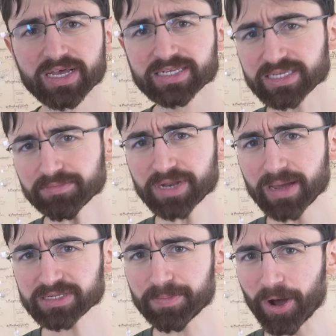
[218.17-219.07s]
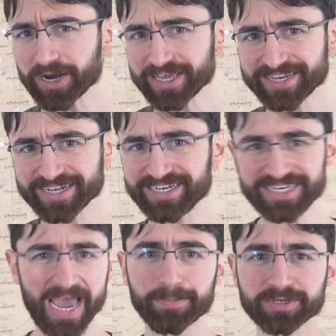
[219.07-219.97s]
sometimes the body can
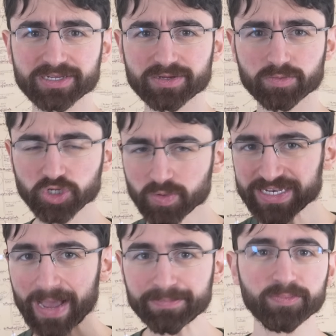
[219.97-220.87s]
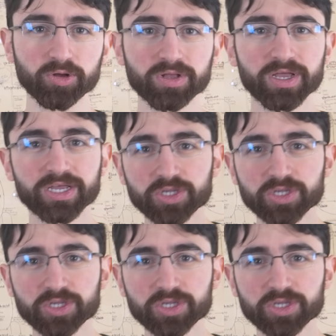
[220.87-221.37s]
adapt. We're so adaptable.